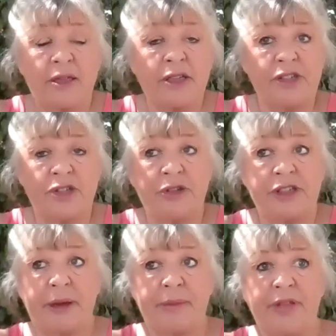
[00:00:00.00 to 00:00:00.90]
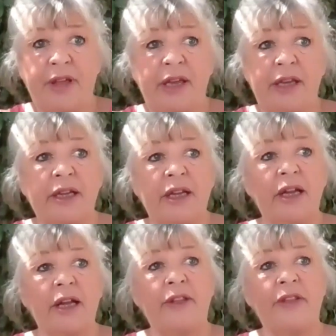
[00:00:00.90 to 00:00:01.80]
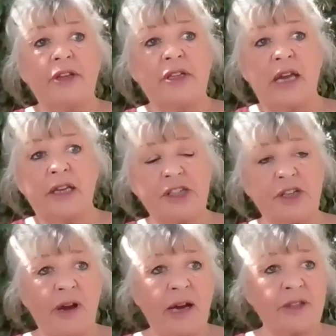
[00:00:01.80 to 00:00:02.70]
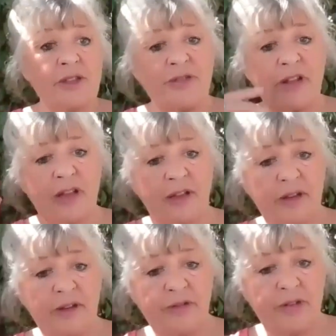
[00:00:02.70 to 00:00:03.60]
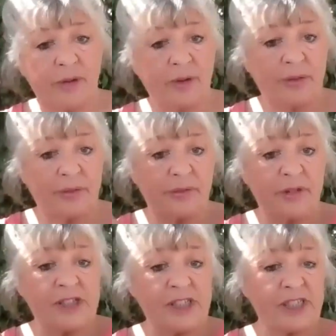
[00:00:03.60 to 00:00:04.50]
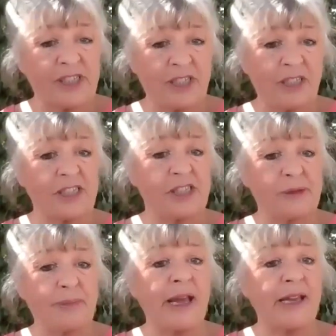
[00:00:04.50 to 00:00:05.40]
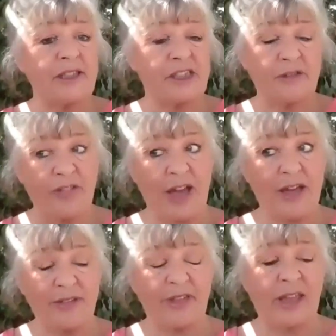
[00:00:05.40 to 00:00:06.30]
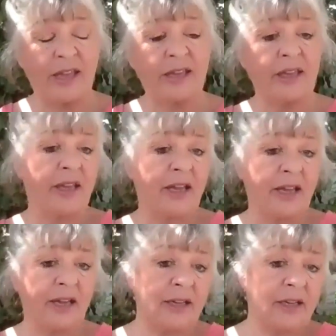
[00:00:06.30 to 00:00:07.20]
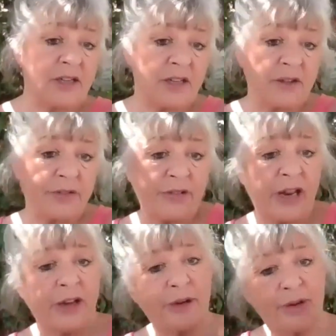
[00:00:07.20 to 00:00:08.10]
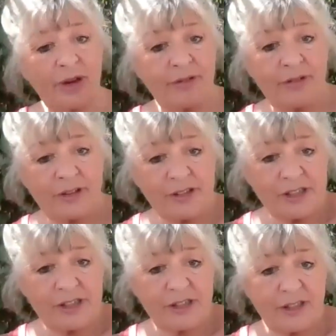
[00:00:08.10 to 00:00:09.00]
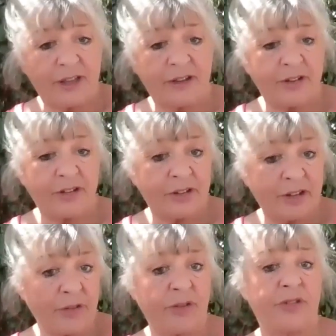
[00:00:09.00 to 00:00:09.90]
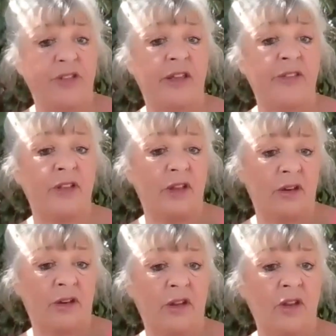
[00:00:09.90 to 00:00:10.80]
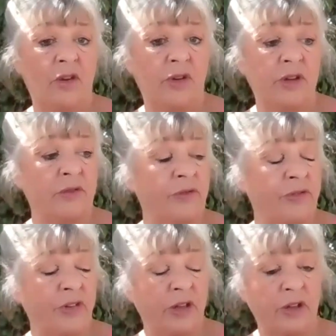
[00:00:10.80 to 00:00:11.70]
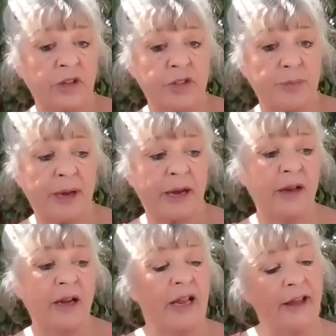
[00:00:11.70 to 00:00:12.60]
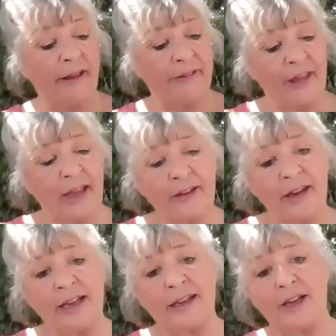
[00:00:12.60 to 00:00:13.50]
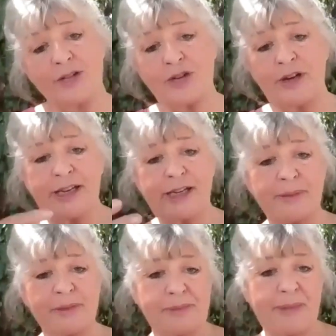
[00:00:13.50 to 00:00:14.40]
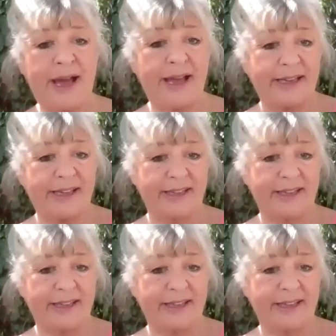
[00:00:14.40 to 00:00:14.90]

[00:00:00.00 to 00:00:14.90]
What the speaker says: Just do something that takes you out of the resistance space of that thing and into the flow of us of another thing that you can feel good about, and then that naturally comes back.